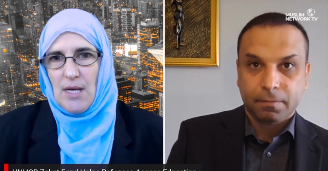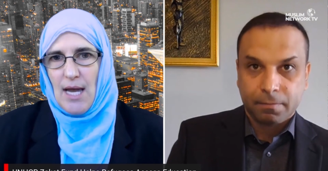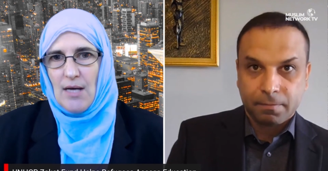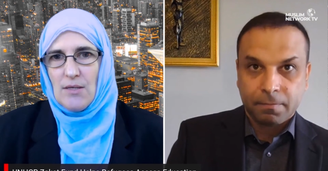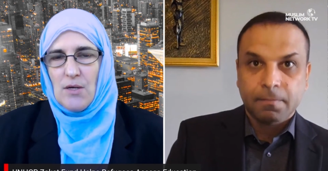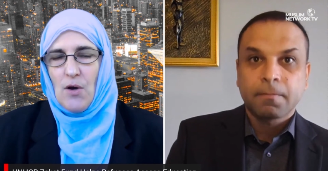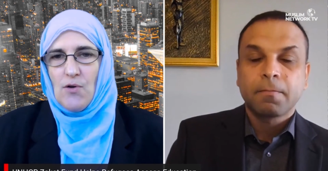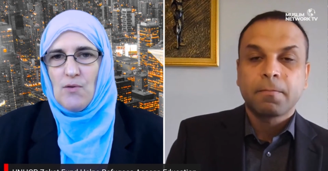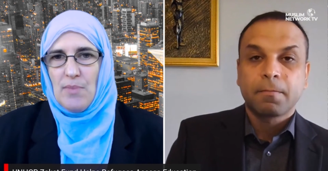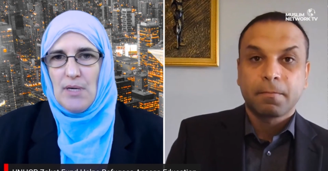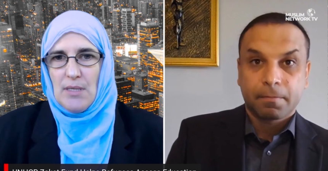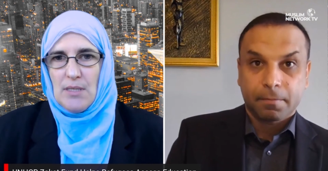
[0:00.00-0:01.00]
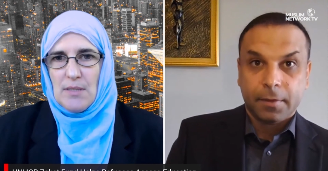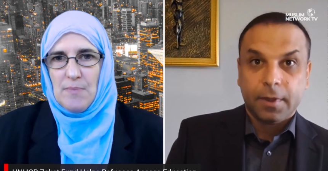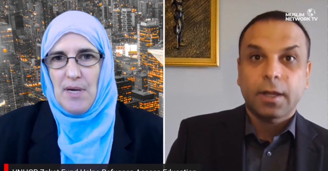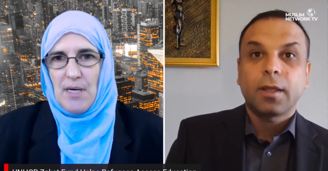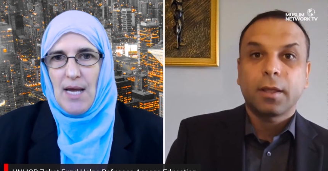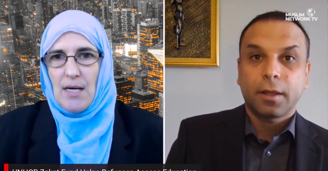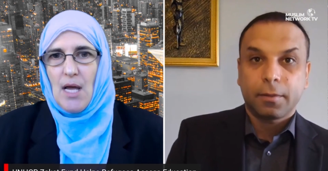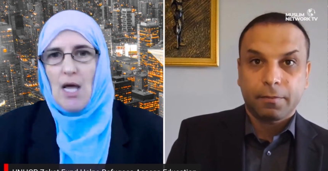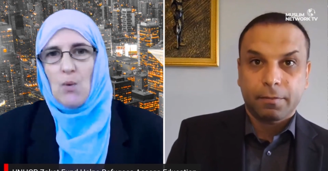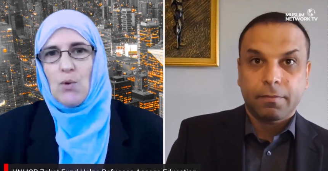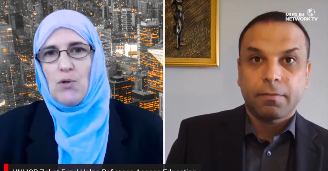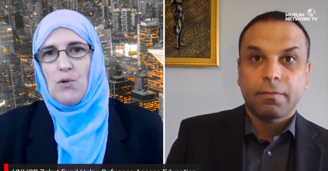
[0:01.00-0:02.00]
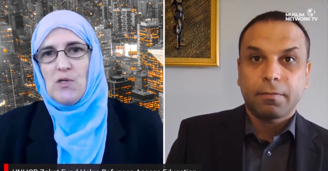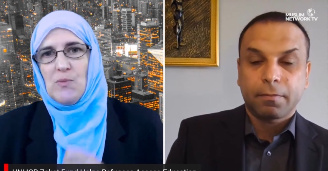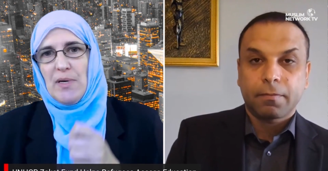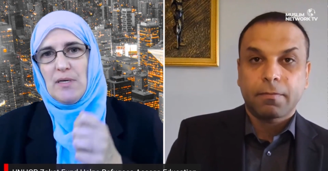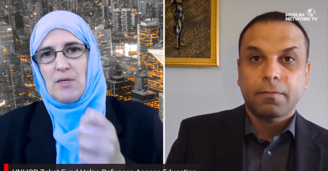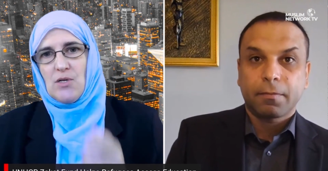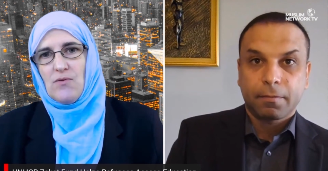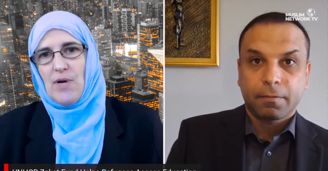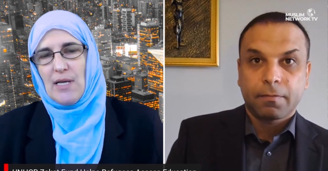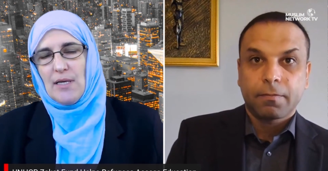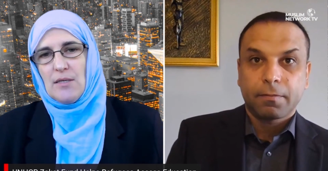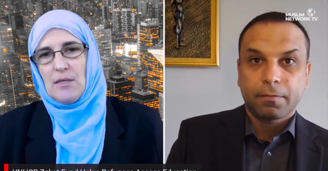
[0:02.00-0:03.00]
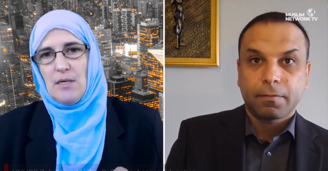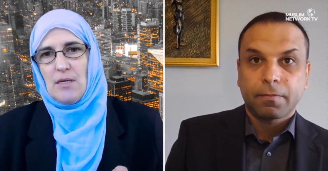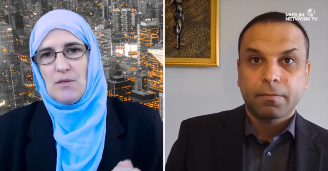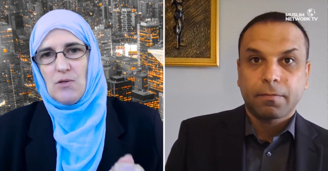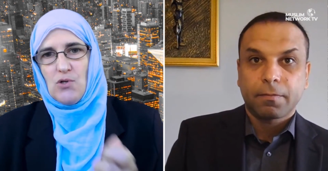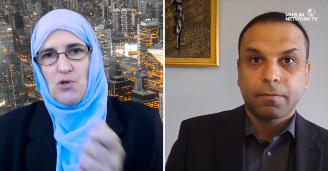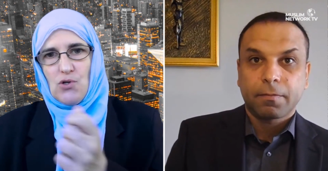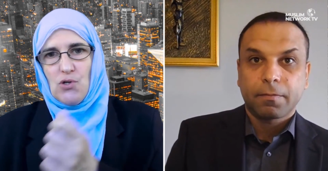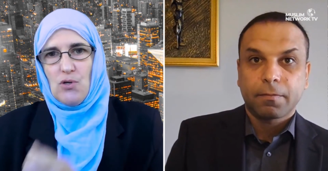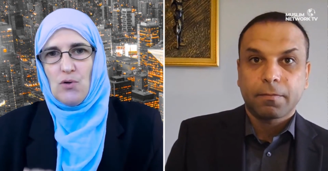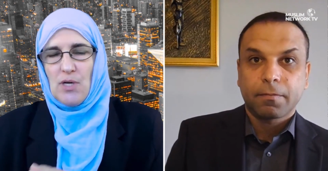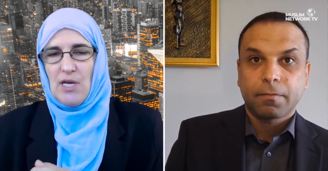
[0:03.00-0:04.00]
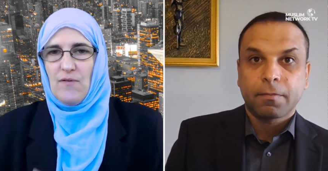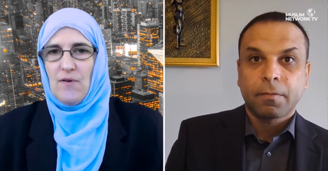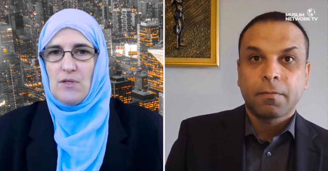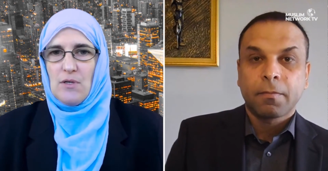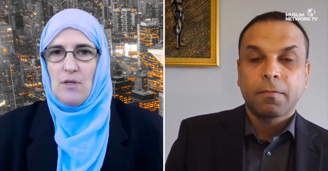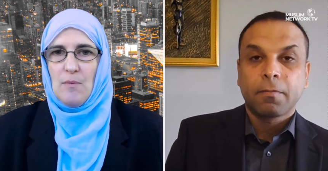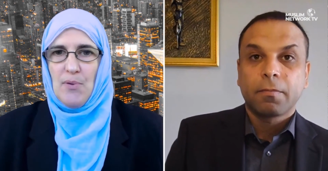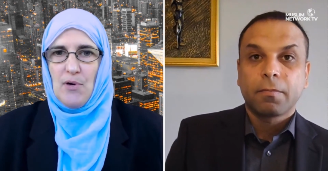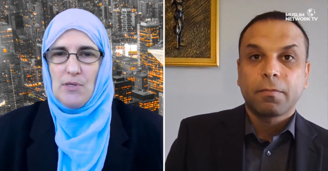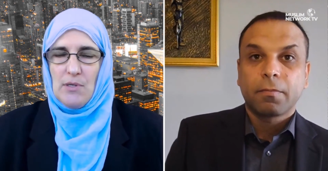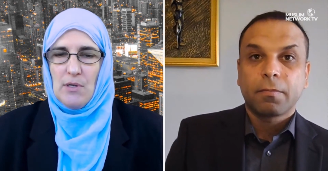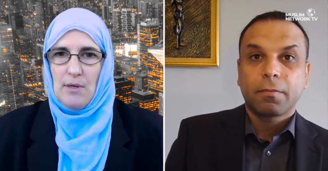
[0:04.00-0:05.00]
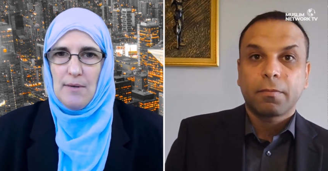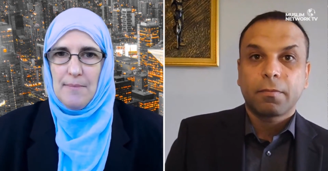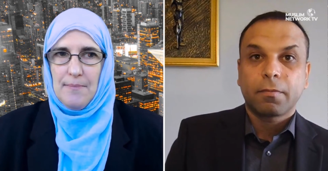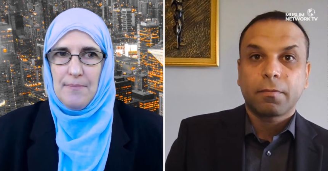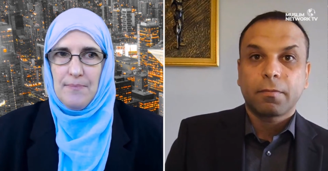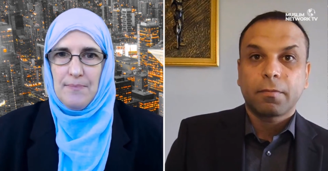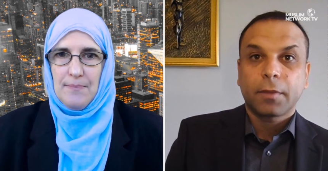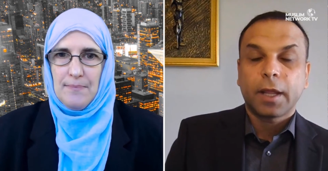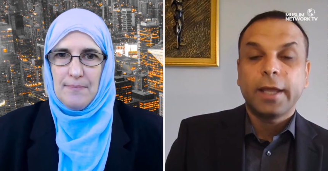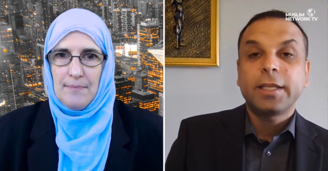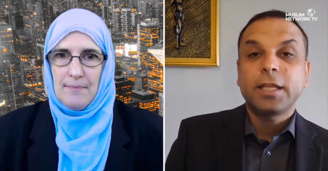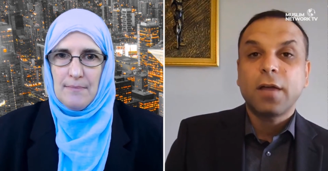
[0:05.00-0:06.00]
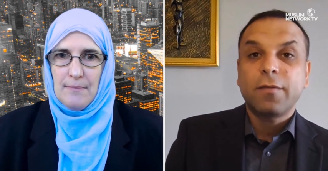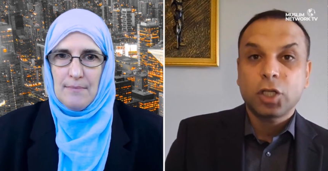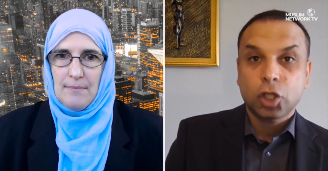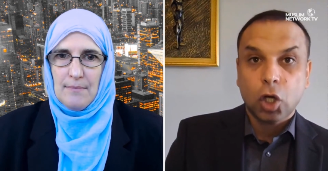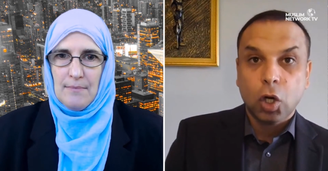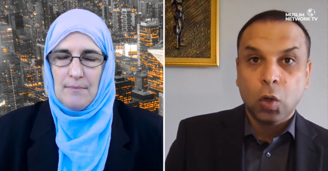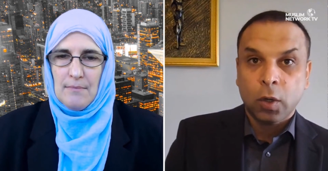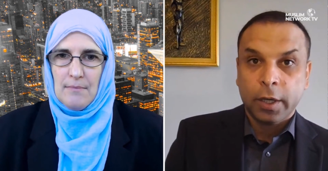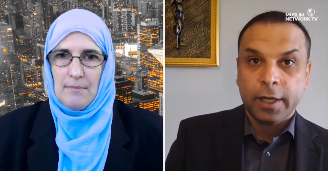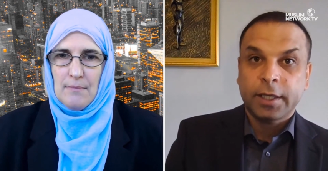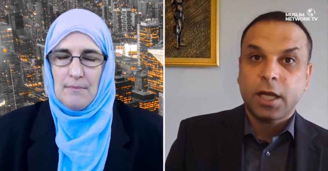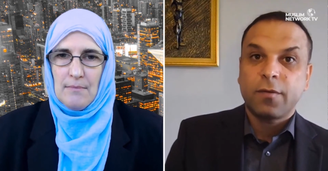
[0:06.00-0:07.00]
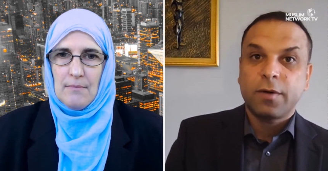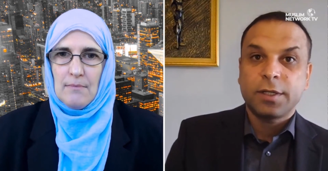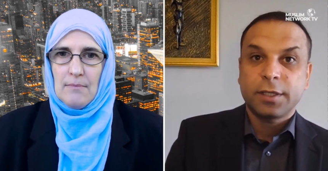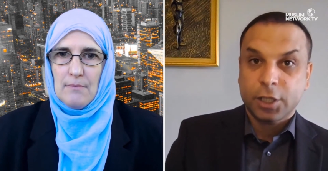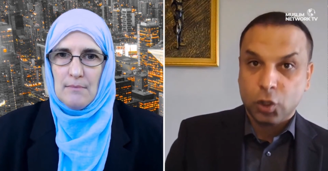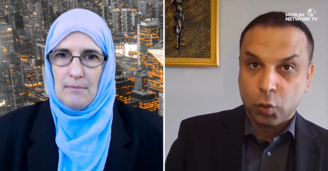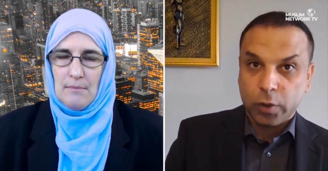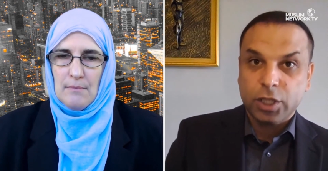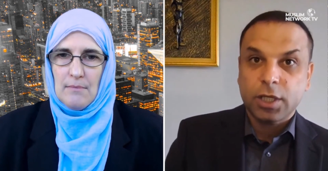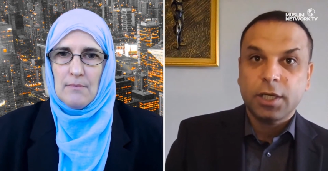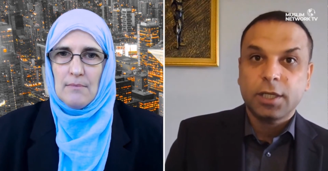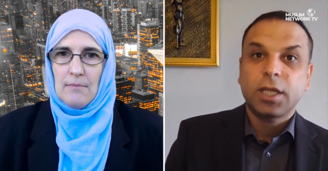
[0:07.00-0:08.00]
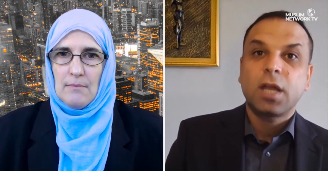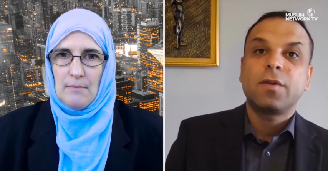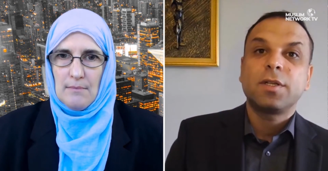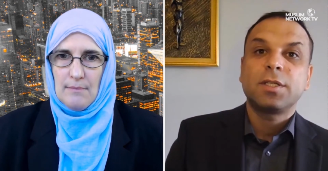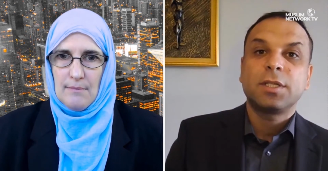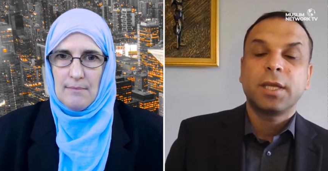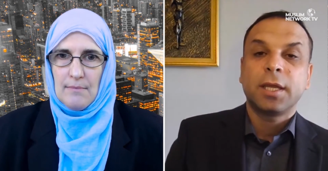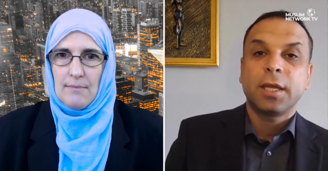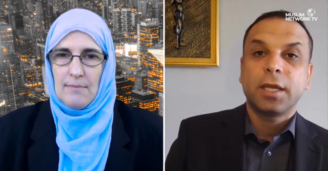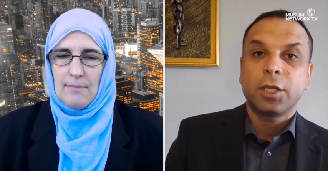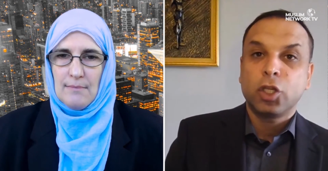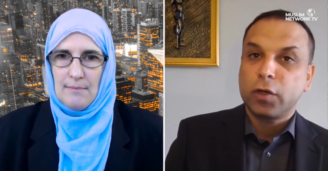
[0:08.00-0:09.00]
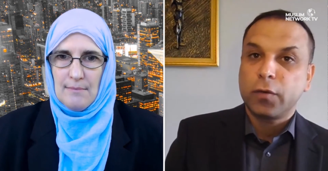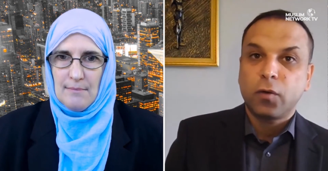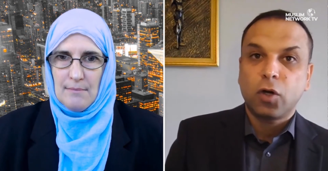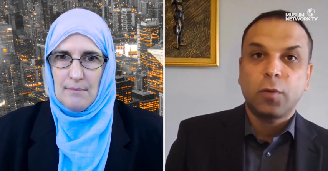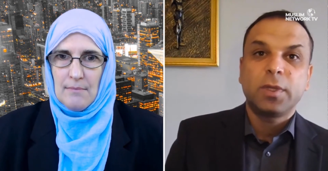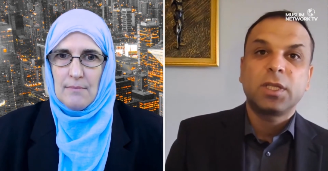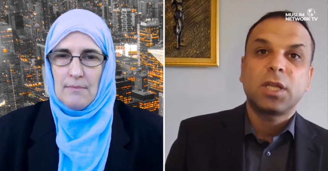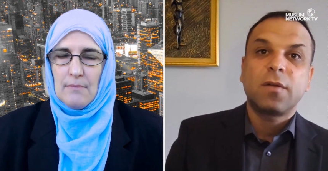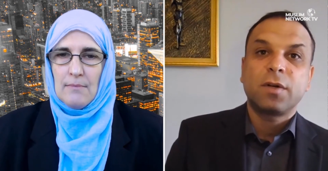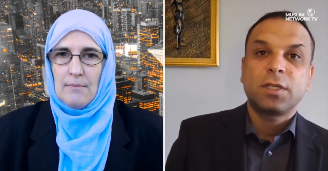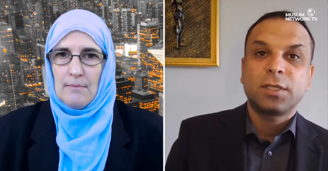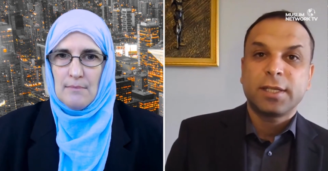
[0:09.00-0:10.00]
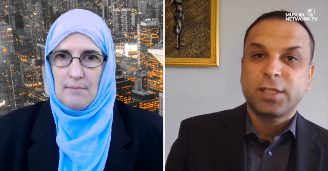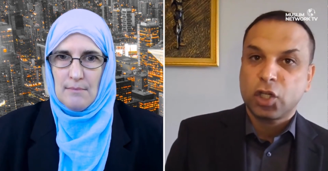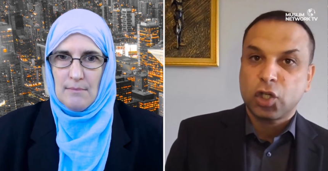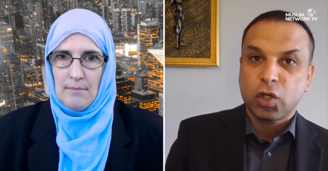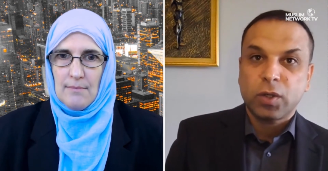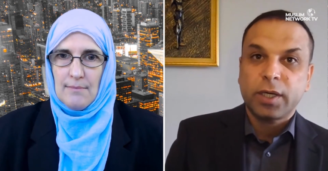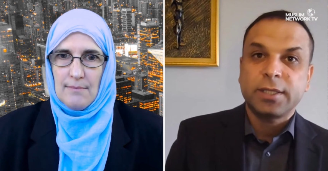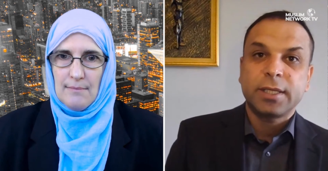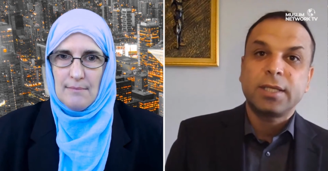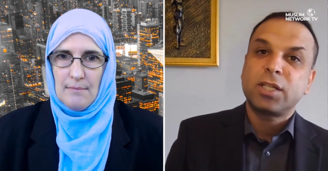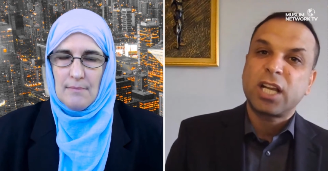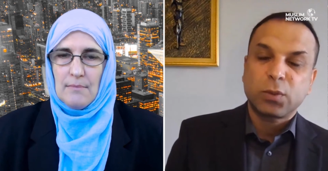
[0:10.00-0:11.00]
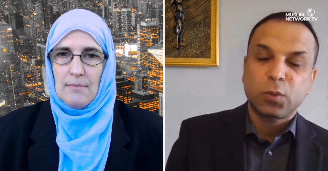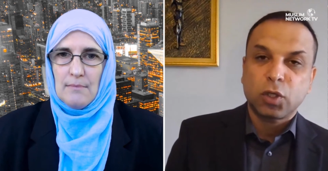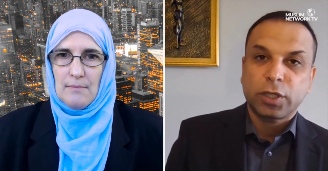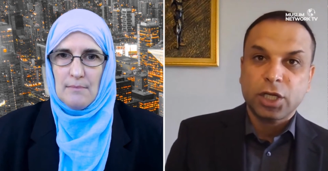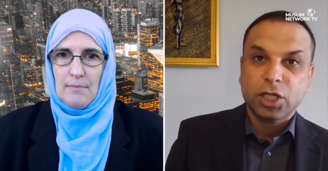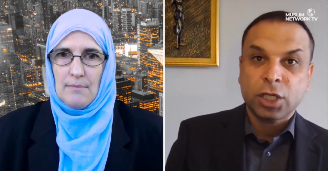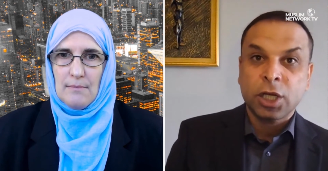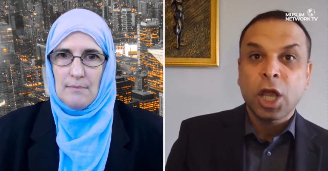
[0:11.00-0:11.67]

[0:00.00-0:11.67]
Speaker 1: How's it going to be spent? And will you spend it directly to the institution or give it to the person?
Speaker 2: it covers all it covers the tuition it covers the uniform it covers the stationaries and transportation